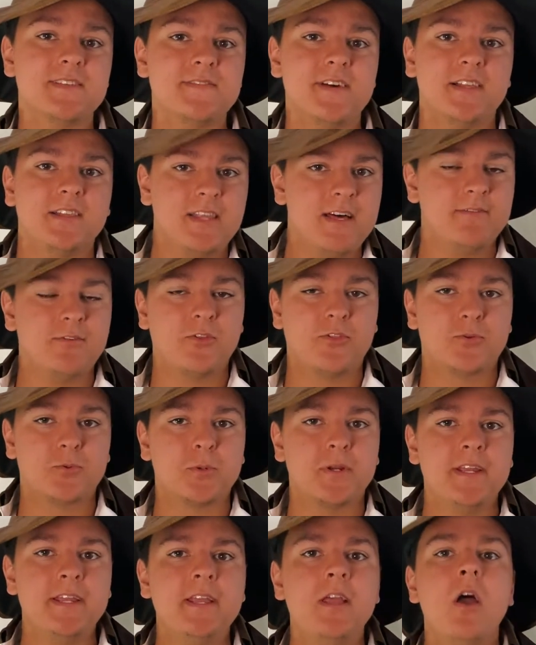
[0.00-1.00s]
at level
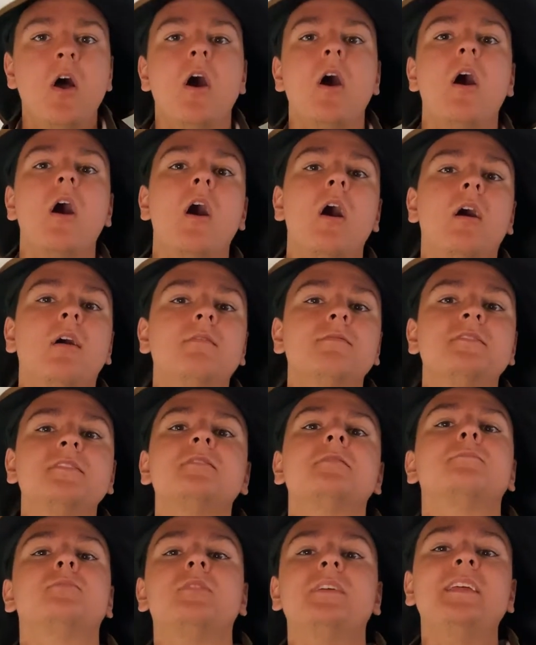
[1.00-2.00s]
3, often
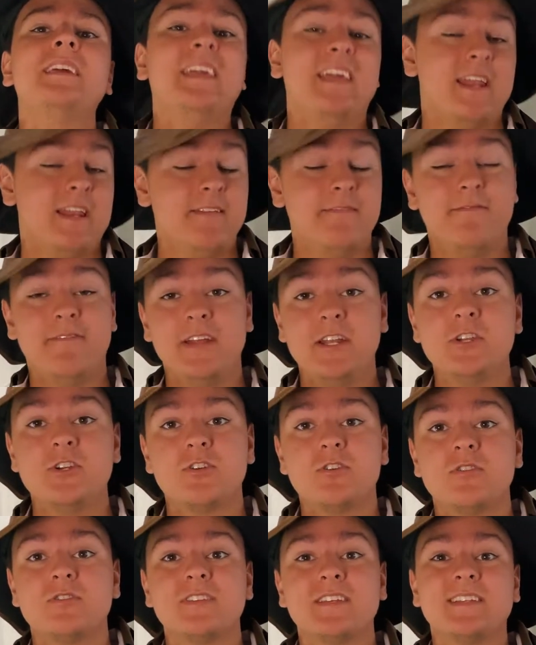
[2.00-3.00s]
depleting an
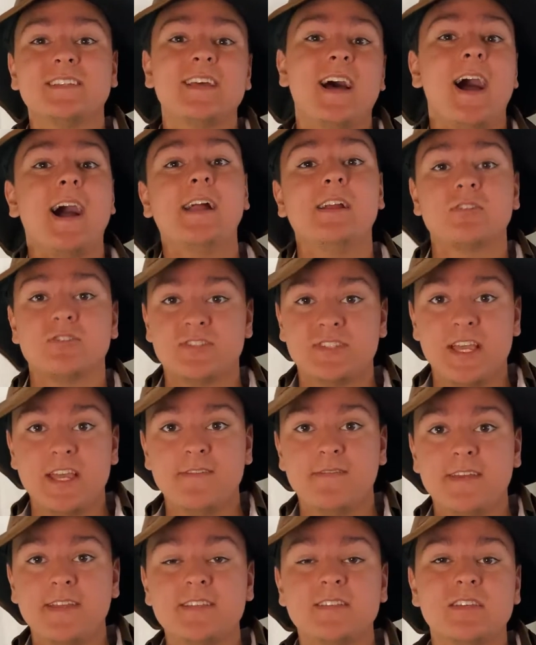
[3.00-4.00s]
adventurer's entire
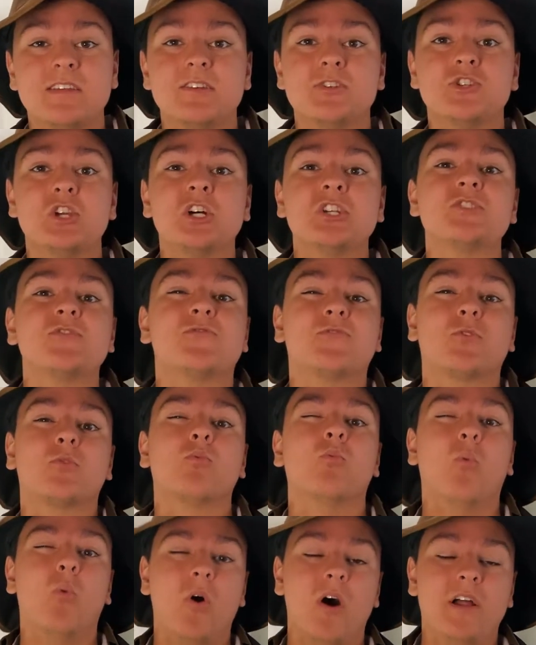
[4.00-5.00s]
savings just for
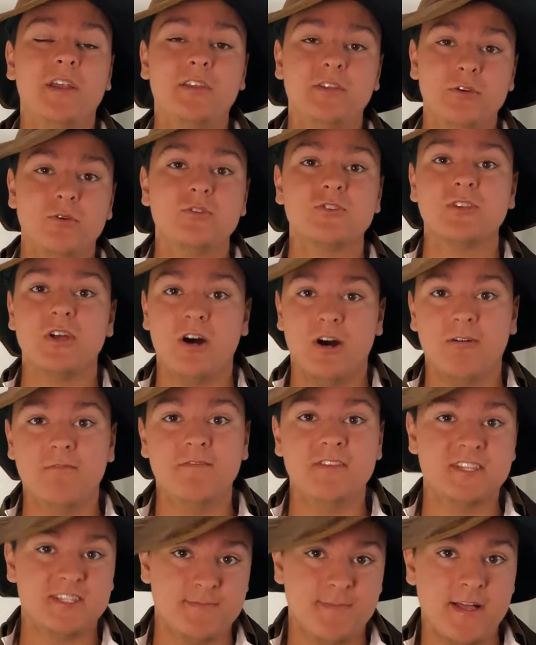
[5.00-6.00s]
one use of the
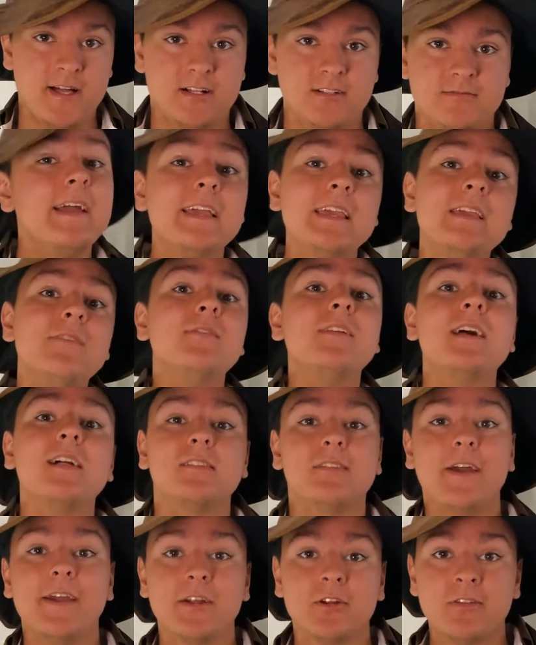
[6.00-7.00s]
spell. Even at
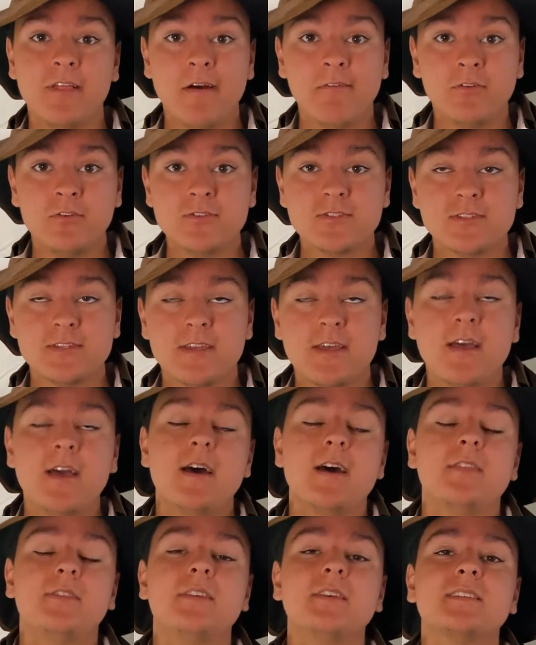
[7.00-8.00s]
later levels,
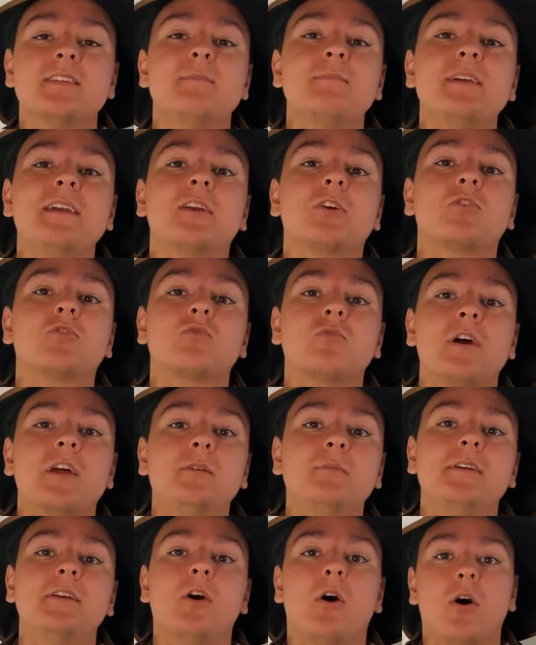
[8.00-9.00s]
this can be
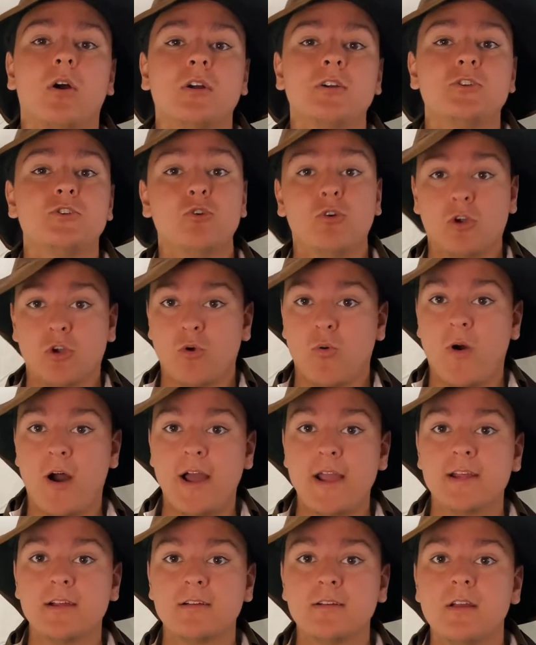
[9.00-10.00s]
incredibly hard to
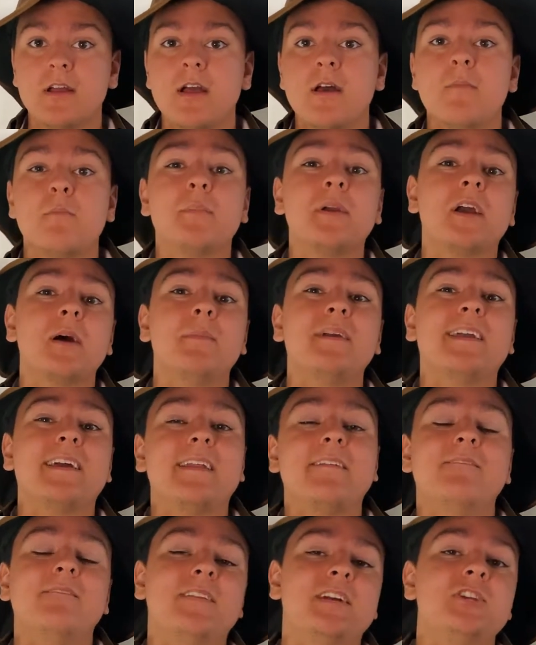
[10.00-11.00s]
acquire, becoming an
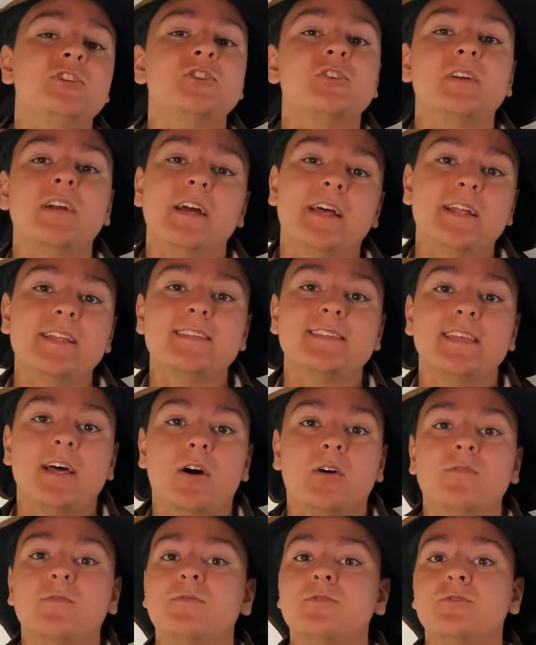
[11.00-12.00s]
adventure in
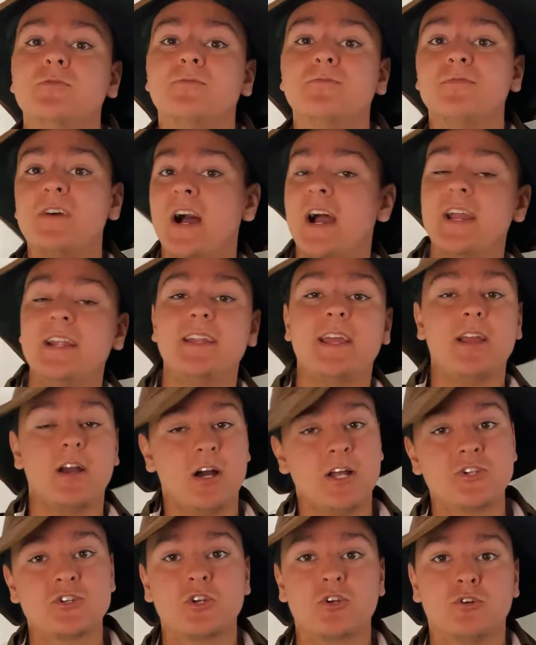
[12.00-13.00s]
itself to find
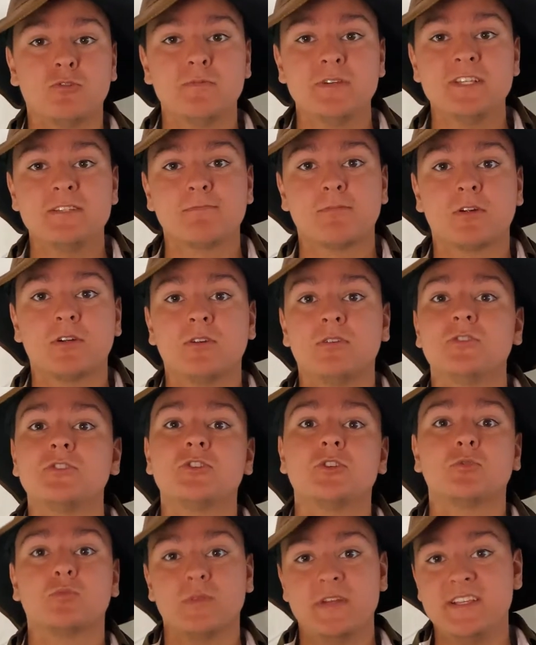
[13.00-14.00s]
100 gold piece pearl
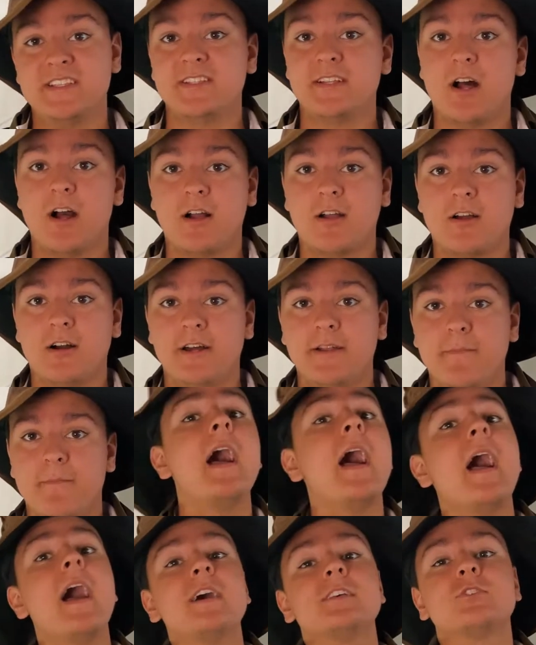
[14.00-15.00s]
to restock on.
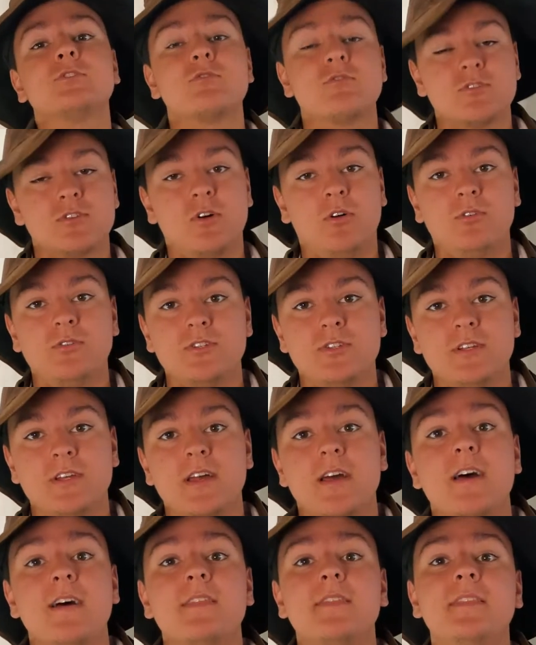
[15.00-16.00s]
As a result,
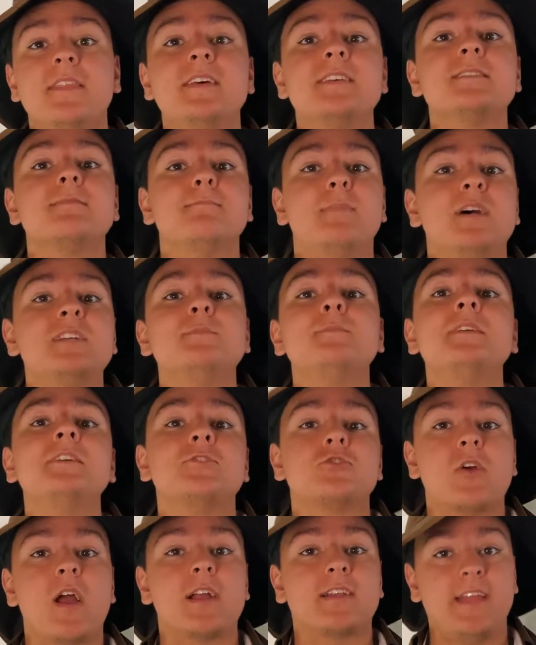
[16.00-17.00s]
this must be
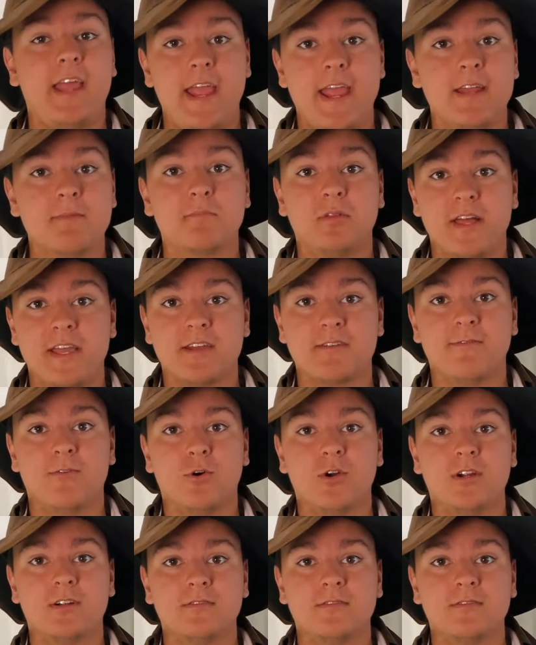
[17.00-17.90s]
tracked and planned for.